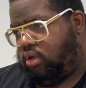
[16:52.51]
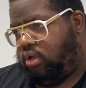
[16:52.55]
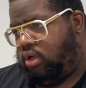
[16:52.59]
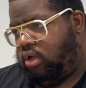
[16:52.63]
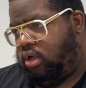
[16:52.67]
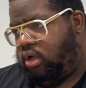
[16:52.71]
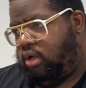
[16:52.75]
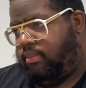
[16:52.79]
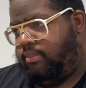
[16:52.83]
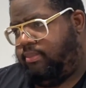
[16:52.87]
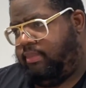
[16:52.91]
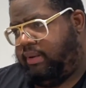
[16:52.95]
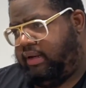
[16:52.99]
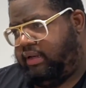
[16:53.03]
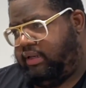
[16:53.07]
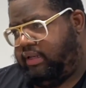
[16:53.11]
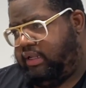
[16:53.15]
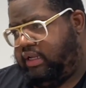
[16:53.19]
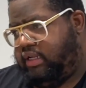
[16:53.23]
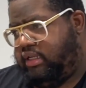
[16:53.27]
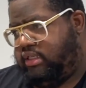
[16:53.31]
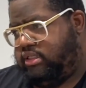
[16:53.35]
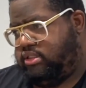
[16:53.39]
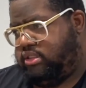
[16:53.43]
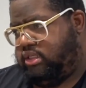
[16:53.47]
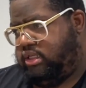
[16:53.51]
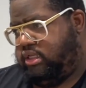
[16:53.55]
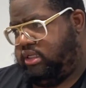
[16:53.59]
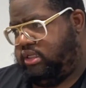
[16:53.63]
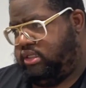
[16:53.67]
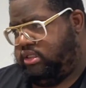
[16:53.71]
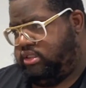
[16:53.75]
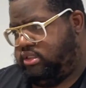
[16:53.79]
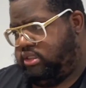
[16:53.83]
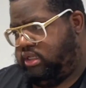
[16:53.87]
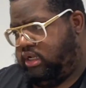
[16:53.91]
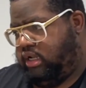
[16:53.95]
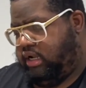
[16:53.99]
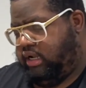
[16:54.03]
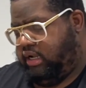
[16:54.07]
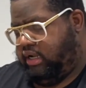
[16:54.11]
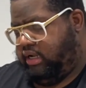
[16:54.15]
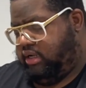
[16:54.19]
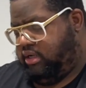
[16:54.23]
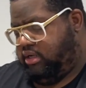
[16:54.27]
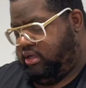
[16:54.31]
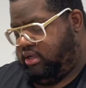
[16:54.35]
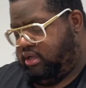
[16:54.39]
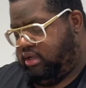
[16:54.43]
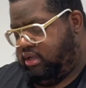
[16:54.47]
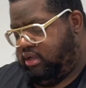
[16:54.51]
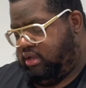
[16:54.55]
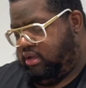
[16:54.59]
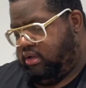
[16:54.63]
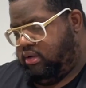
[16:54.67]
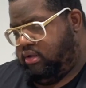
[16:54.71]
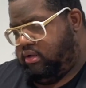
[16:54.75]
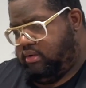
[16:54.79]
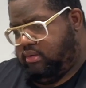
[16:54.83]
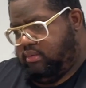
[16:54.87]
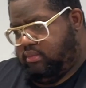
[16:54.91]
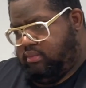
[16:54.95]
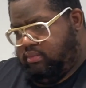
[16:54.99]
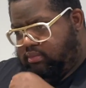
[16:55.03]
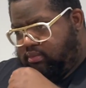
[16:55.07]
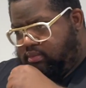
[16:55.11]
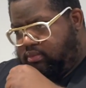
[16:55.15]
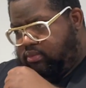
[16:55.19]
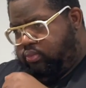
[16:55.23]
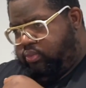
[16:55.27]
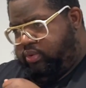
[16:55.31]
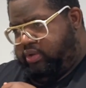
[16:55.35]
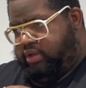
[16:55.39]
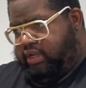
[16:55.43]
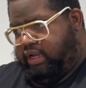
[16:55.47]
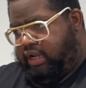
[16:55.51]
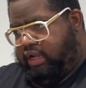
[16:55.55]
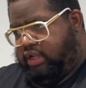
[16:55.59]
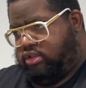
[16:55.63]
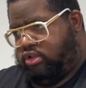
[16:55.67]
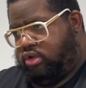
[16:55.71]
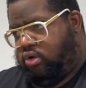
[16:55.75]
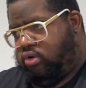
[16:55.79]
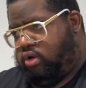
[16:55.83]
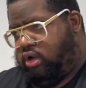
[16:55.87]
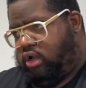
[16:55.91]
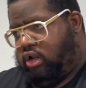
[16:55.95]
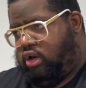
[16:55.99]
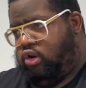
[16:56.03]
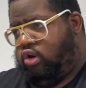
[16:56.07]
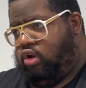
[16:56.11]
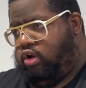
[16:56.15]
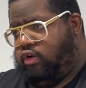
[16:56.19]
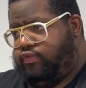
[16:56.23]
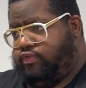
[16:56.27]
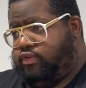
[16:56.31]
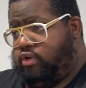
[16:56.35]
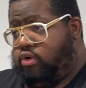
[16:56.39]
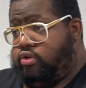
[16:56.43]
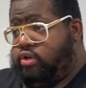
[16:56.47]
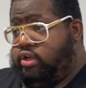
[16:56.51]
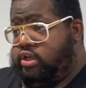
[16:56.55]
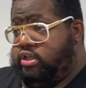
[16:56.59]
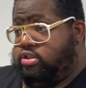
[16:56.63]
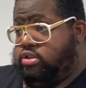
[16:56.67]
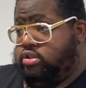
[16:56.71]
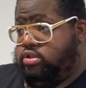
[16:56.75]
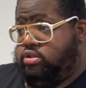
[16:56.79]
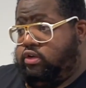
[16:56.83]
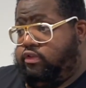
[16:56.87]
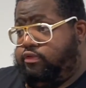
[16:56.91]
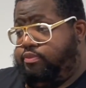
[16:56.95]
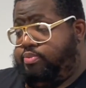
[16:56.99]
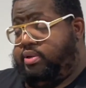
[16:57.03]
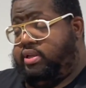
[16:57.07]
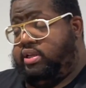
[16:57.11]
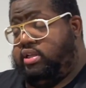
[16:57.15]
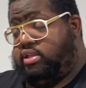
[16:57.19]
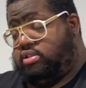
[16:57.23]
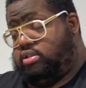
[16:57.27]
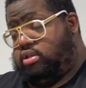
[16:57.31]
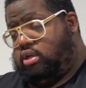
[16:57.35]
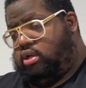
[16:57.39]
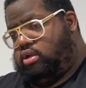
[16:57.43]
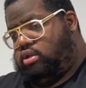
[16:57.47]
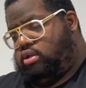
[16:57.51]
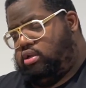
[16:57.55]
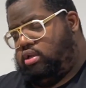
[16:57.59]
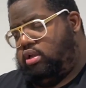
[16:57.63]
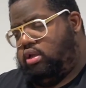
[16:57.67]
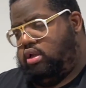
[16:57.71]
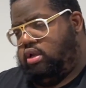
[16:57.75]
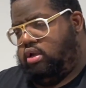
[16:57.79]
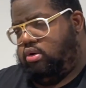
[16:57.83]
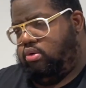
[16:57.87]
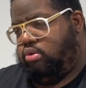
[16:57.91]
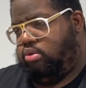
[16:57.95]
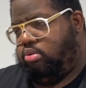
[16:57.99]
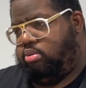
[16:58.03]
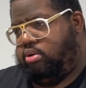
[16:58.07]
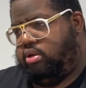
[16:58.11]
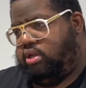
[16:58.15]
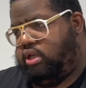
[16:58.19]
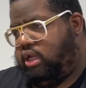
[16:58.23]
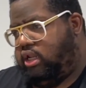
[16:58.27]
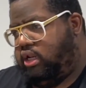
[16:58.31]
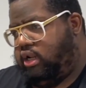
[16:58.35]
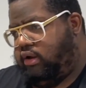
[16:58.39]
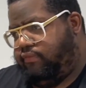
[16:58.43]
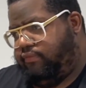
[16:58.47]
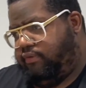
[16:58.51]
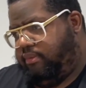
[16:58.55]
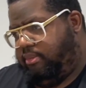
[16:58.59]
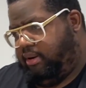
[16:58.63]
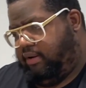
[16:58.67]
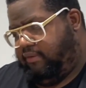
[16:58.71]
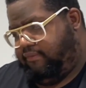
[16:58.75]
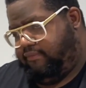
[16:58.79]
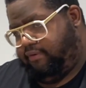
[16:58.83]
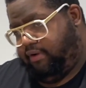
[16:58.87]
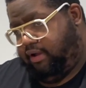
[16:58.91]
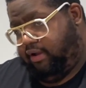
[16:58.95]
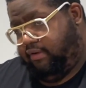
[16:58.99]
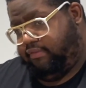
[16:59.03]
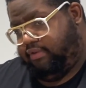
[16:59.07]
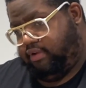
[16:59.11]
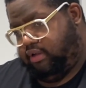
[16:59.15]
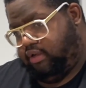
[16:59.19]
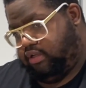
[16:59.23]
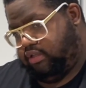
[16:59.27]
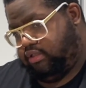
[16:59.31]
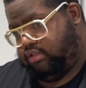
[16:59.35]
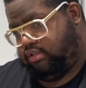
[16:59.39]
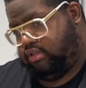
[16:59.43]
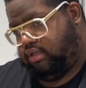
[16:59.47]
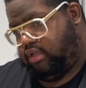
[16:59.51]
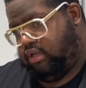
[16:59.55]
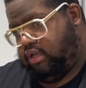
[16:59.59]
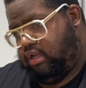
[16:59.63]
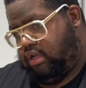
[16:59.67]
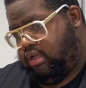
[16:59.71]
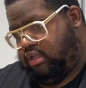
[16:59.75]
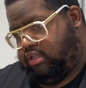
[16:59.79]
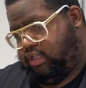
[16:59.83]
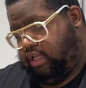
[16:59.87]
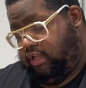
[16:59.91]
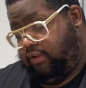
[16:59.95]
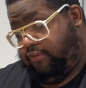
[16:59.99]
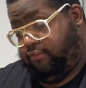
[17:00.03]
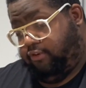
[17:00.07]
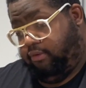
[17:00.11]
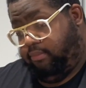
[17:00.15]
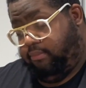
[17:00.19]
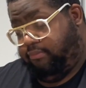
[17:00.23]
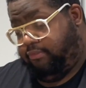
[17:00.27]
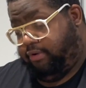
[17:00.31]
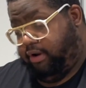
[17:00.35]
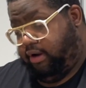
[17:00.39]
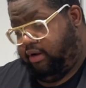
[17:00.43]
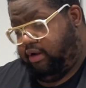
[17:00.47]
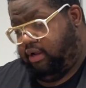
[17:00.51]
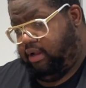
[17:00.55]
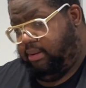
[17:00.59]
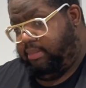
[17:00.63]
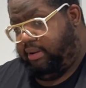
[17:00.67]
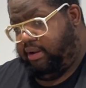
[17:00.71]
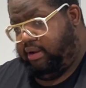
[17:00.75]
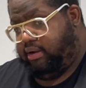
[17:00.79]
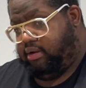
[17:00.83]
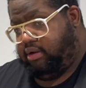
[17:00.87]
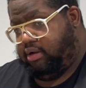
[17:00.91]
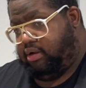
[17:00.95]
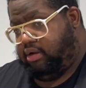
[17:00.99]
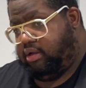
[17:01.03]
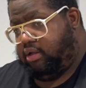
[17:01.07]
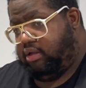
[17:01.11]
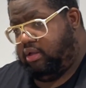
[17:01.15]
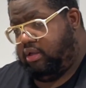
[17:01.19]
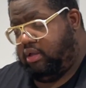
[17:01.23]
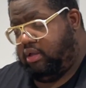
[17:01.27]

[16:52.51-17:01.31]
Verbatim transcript: Mondays is like we get a lot of donations of pizza. We've been getting that for about 5 years. That's from Franco Manca.